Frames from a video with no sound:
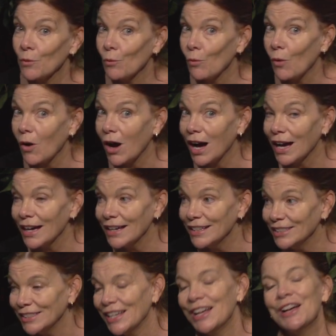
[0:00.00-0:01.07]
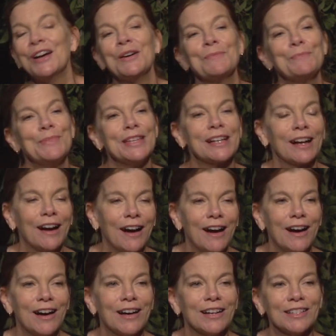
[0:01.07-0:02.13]
Why?
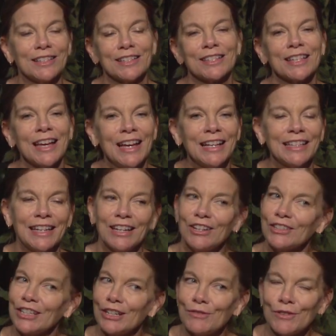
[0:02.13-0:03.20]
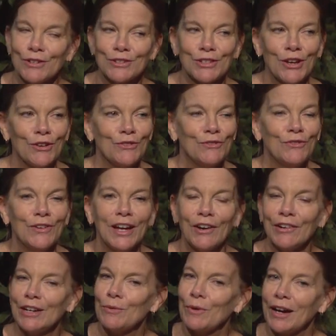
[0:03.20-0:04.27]
Because caregivers
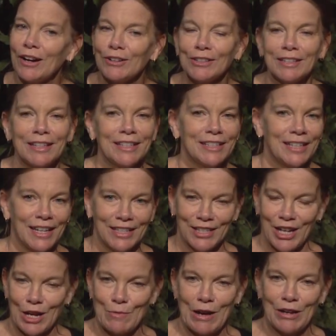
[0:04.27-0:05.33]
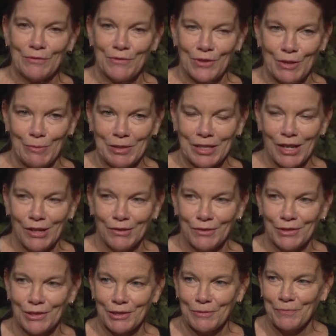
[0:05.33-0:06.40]
very rarely take time out for
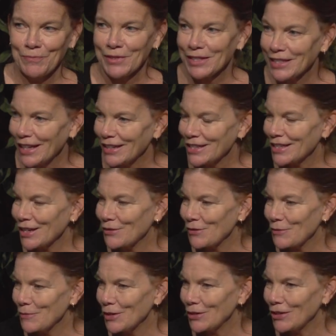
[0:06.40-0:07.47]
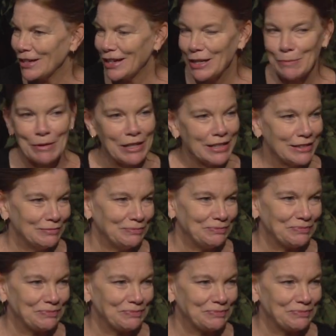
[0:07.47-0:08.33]
themselves. Does that sound familiar to anybody?